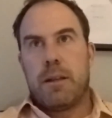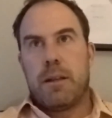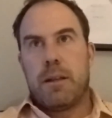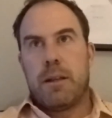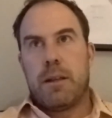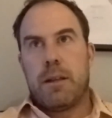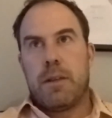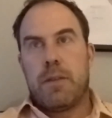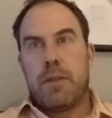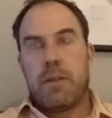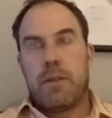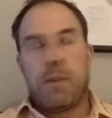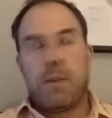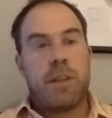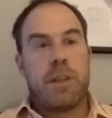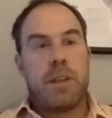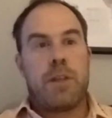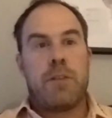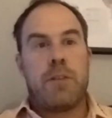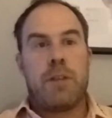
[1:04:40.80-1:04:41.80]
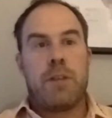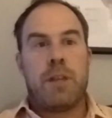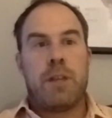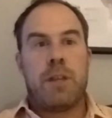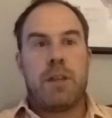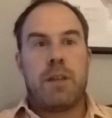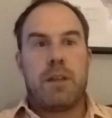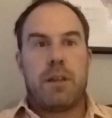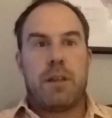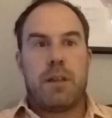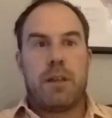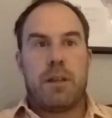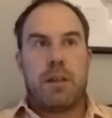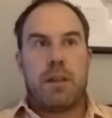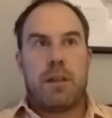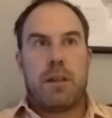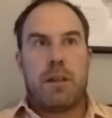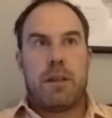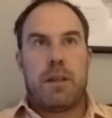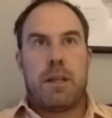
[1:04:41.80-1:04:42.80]
the front of the green
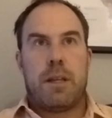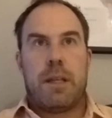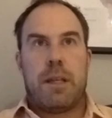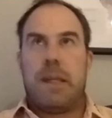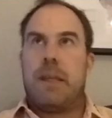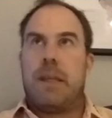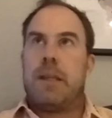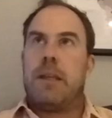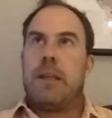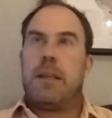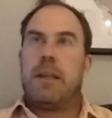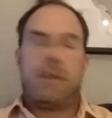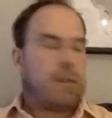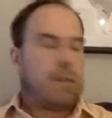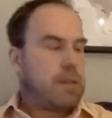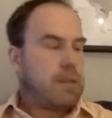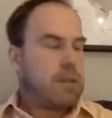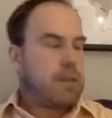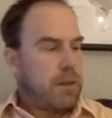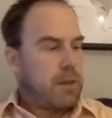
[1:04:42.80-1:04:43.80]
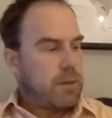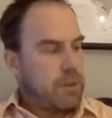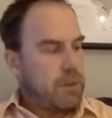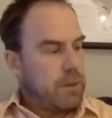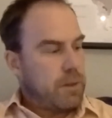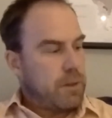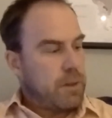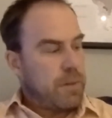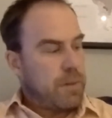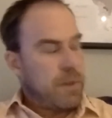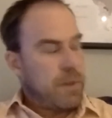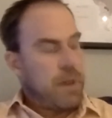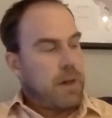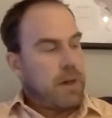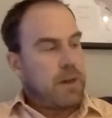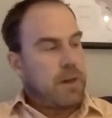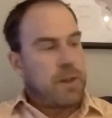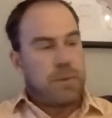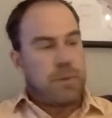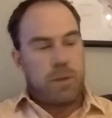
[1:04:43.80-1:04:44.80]
is, I'll just look at my
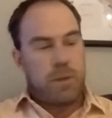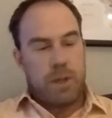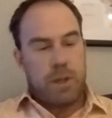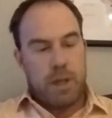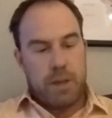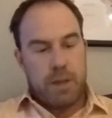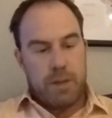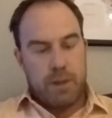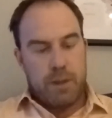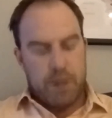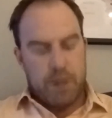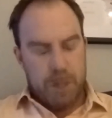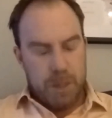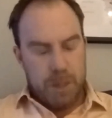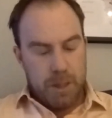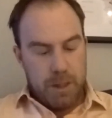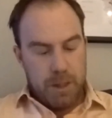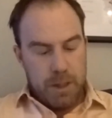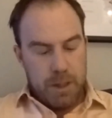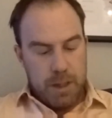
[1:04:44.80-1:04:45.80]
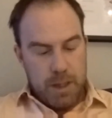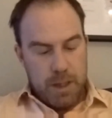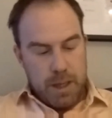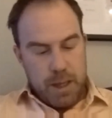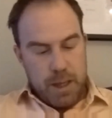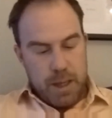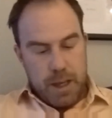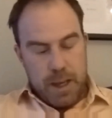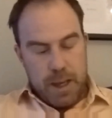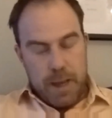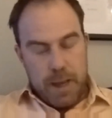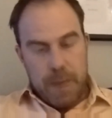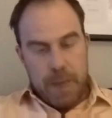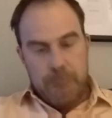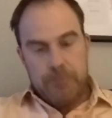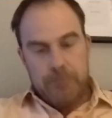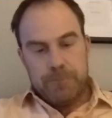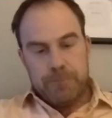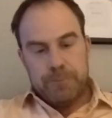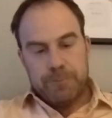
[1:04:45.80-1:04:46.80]
yardage book here, I've got it here. Um,